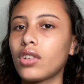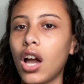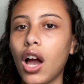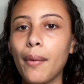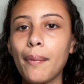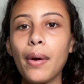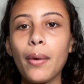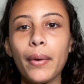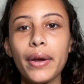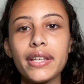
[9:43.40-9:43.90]
on
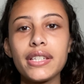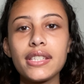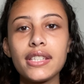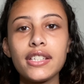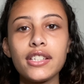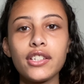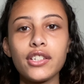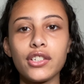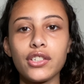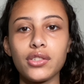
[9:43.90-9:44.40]
my white
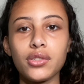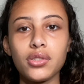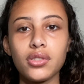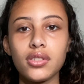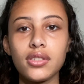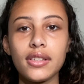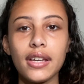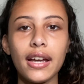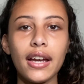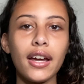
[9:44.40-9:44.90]

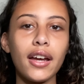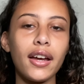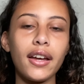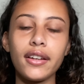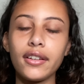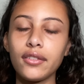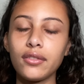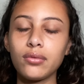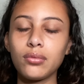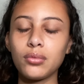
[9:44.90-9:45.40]
sneakers. Like
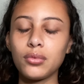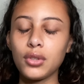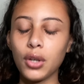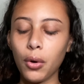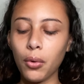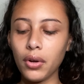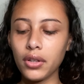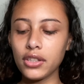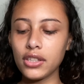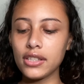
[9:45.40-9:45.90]
I
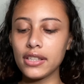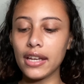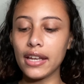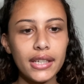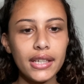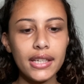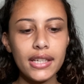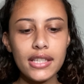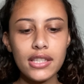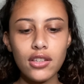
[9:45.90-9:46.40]
don't understand.
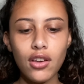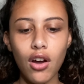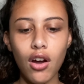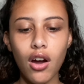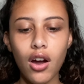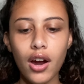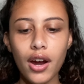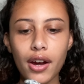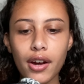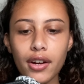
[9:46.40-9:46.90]
These
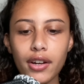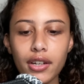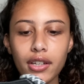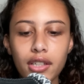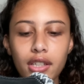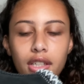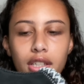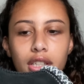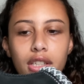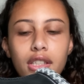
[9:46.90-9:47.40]
are
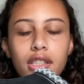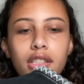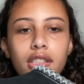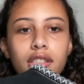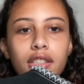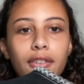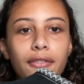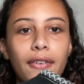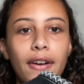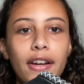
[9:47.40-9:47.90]

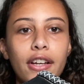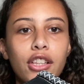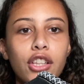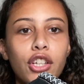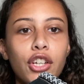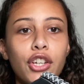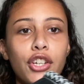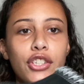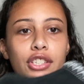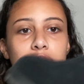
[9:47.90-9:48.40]
the
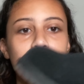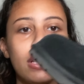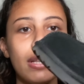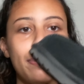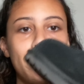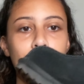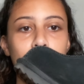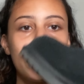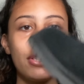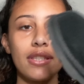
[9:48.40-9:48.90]
regular
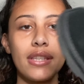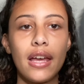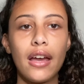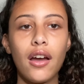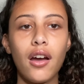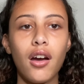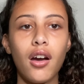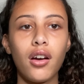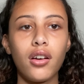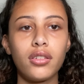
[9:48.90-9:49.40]
slippers that,
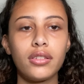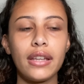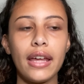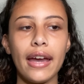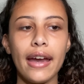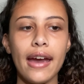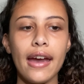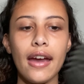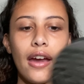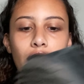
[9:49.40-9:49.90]
uh,
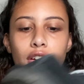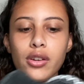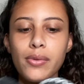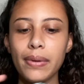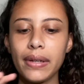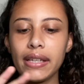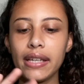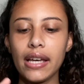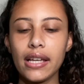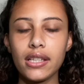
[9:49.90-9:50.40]
that
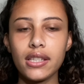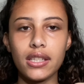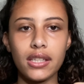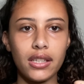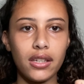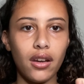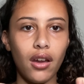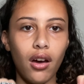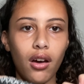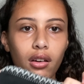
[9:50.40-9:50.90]
everybody gets
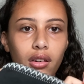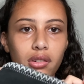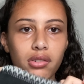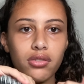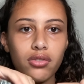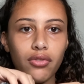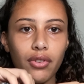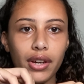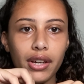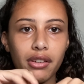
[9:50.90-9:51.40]
in
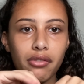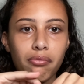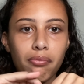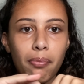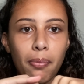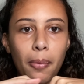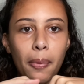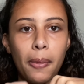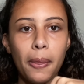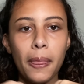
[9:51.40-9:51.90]
Uggs, right?
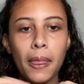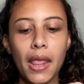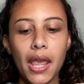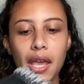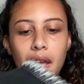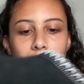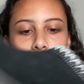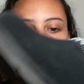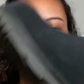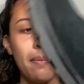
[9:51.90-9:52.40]

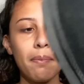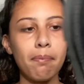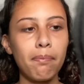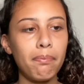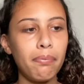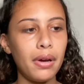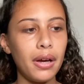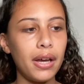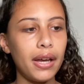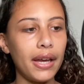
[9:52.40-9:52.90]

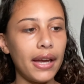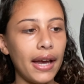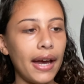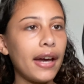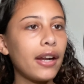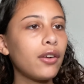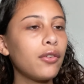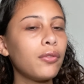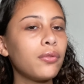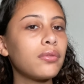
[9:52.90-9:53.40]
But I
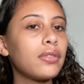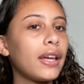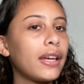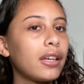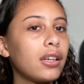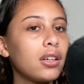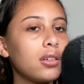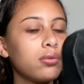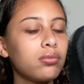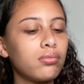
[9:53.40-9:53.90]
don't like
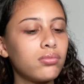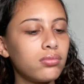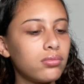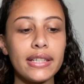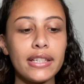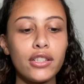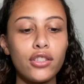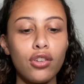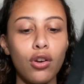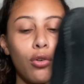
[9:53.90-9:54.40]
them.
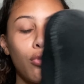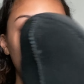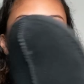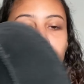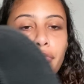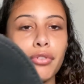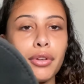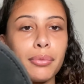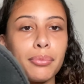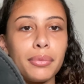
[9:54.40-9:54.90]
They don't
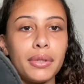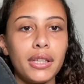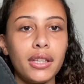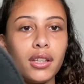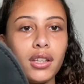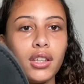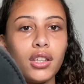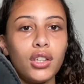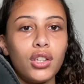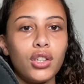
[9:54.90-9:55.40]
fit me